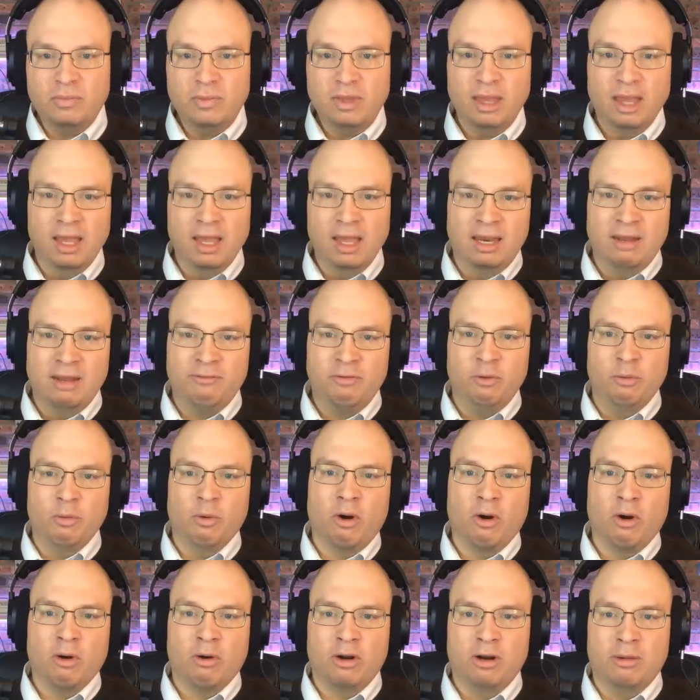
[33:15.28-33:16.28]
and if you
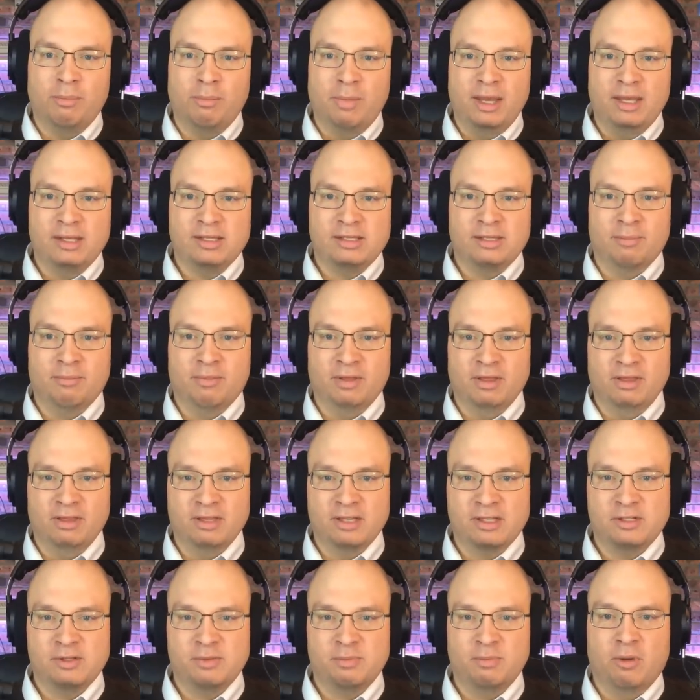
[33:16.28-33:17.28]
are going to make something
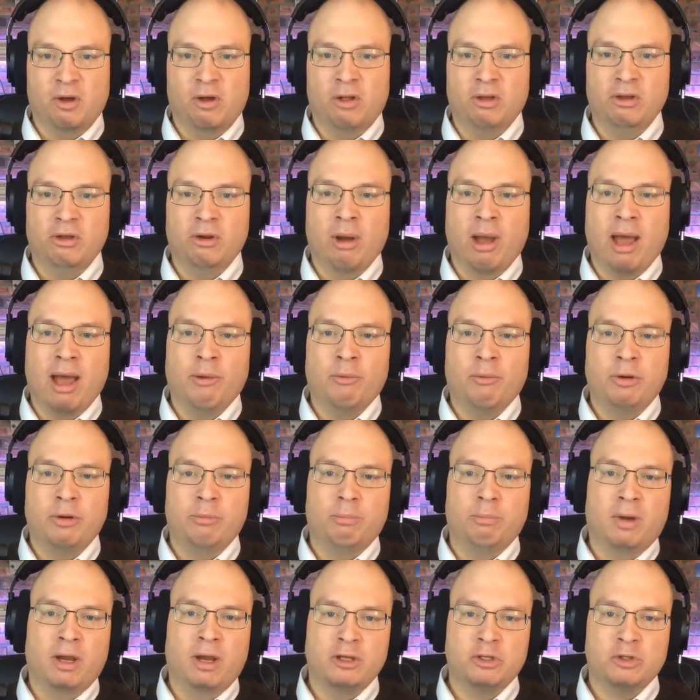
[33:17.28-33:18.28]
this small, you know, I would
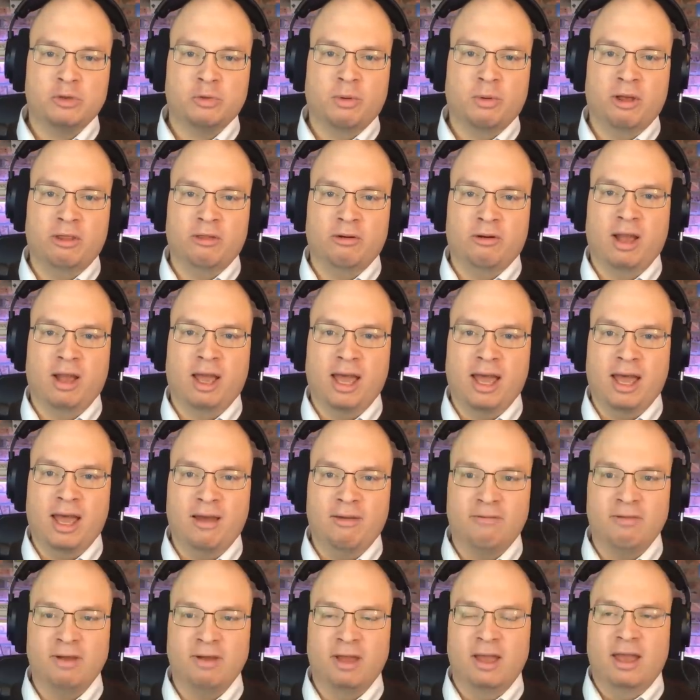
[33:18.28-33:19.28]
much rather
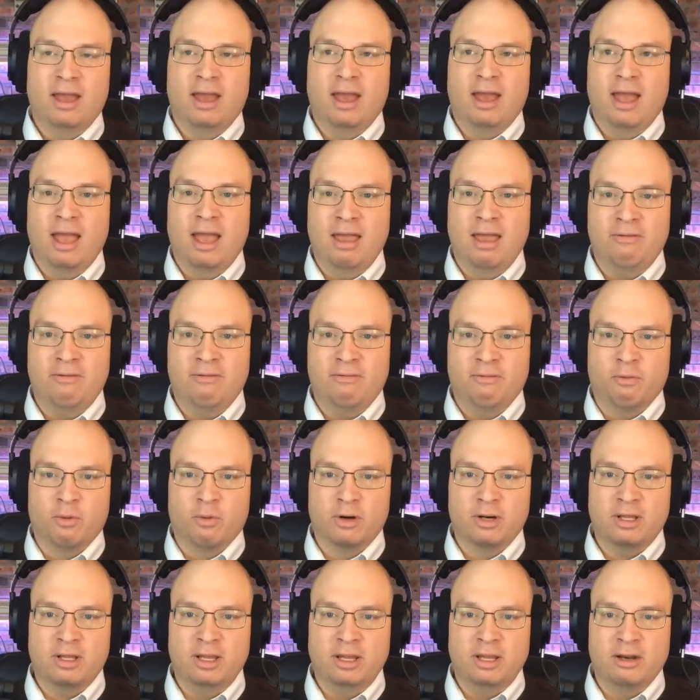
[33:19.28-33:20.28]
have a
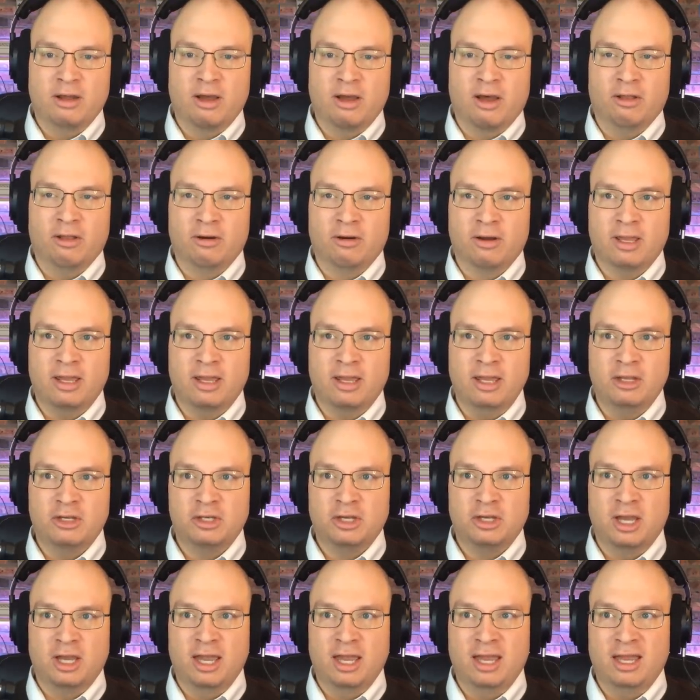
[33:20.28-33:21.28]
$14
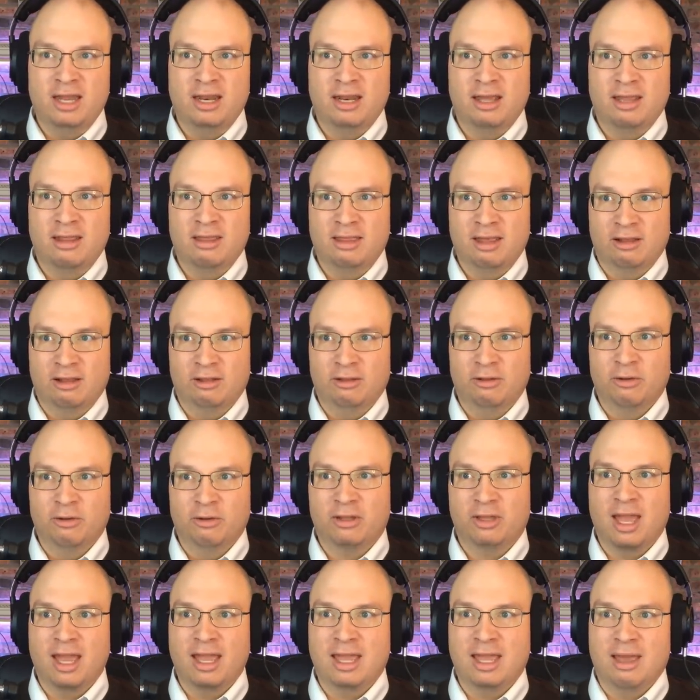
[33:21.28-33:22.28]
keychain that looked
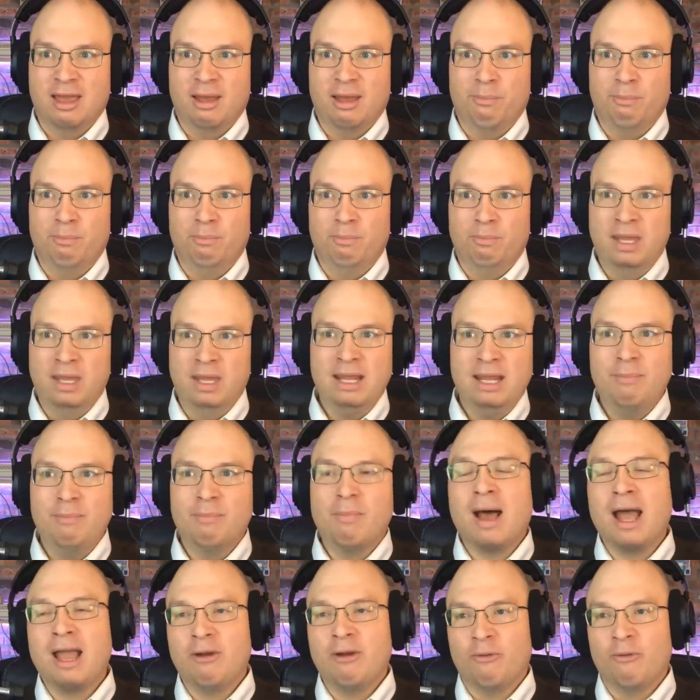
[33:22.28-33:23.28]
like a mini
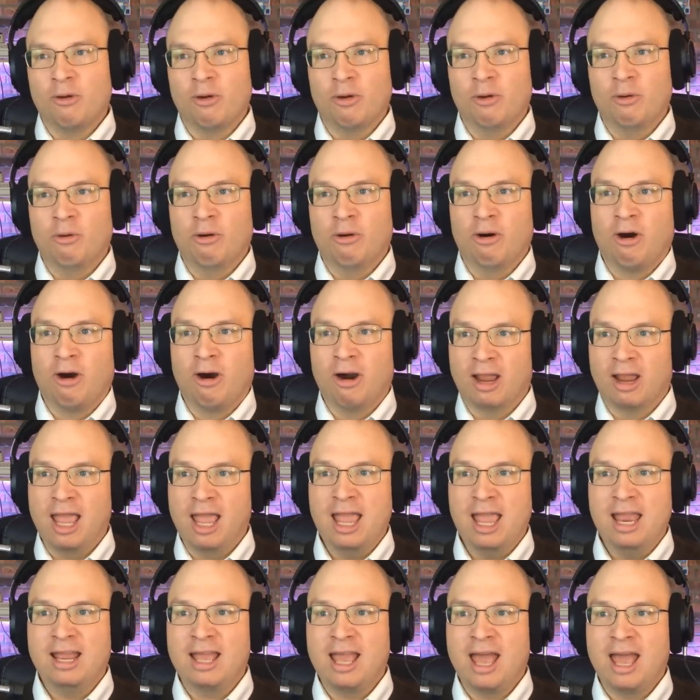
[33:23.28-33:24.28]
micro
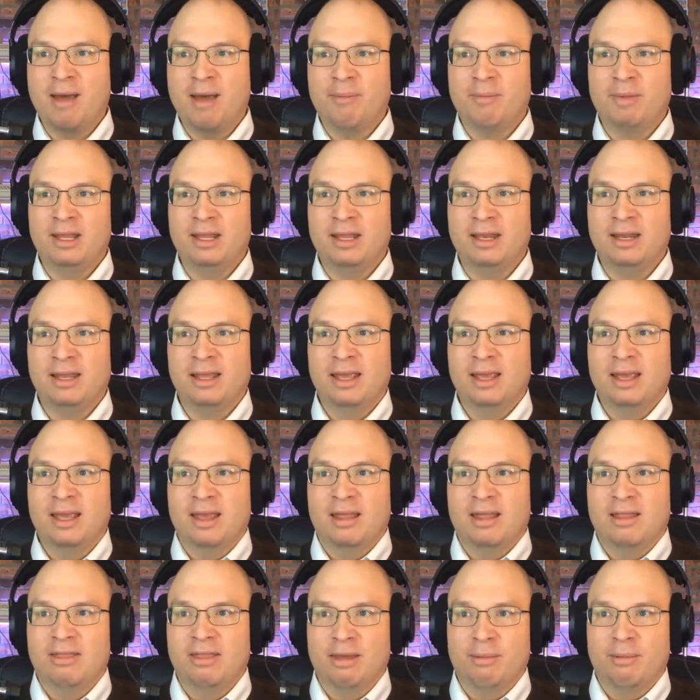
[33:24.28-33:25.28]
arcade cabinet
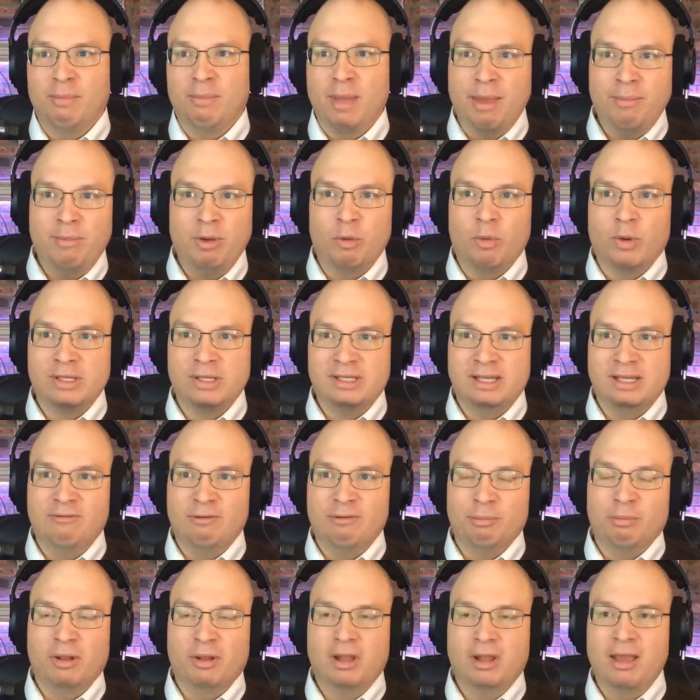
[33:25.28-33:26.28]
that maybe wasn't
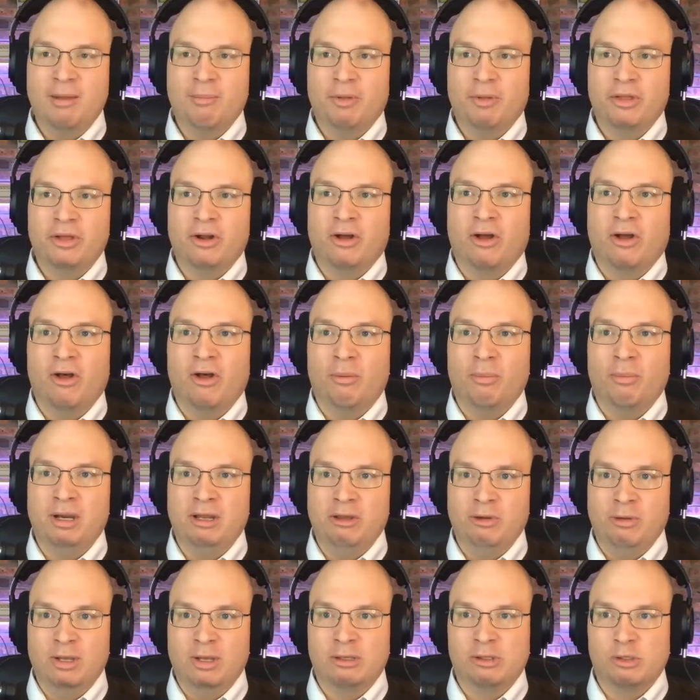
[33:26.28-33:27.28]
even playable at all, but
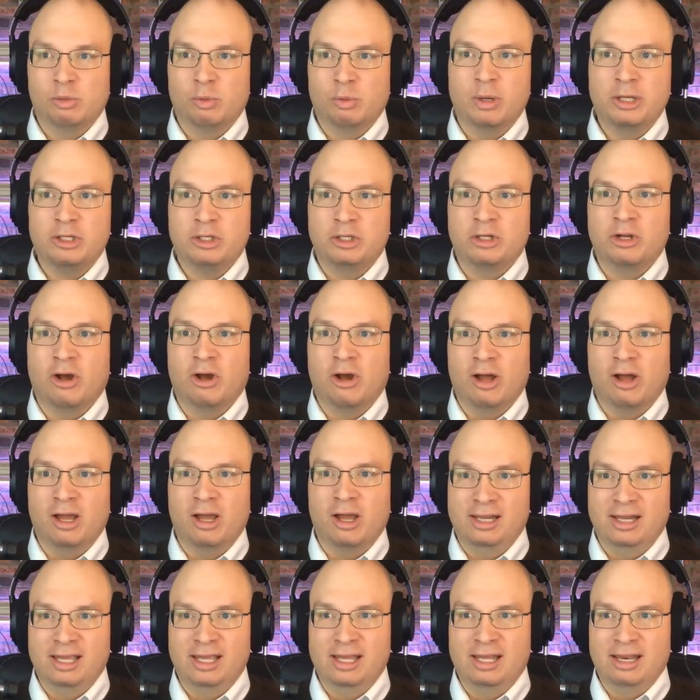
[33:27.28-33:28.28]
you could switch it on
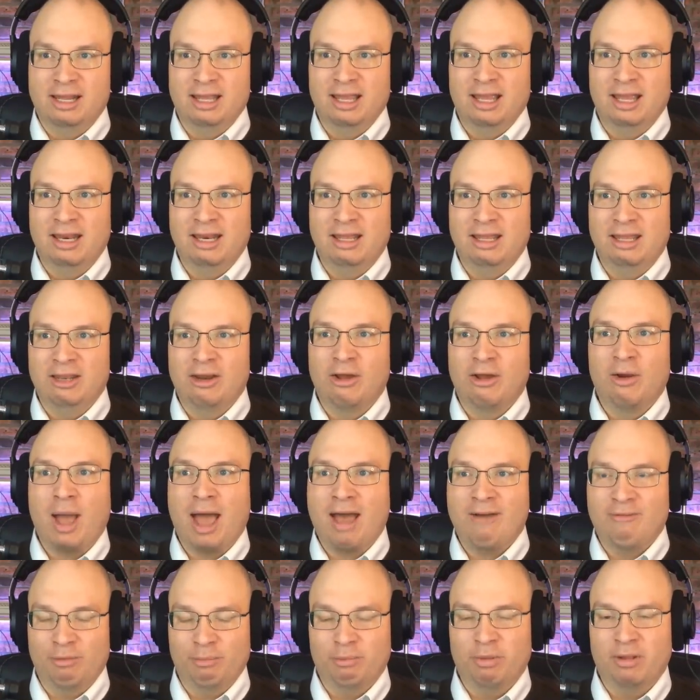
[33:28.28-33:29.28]
and, and, and you know,
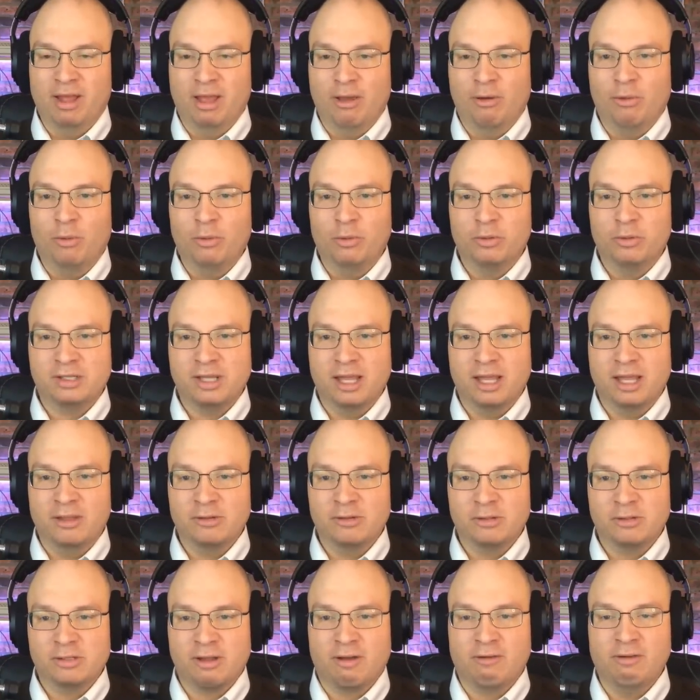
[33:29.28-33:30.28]
have it play cool sounds
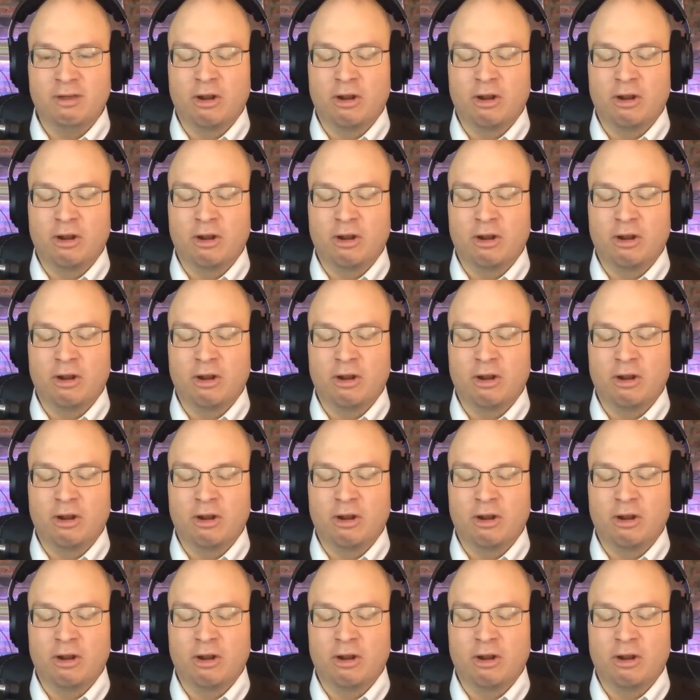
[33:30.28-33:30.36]
or stuff. You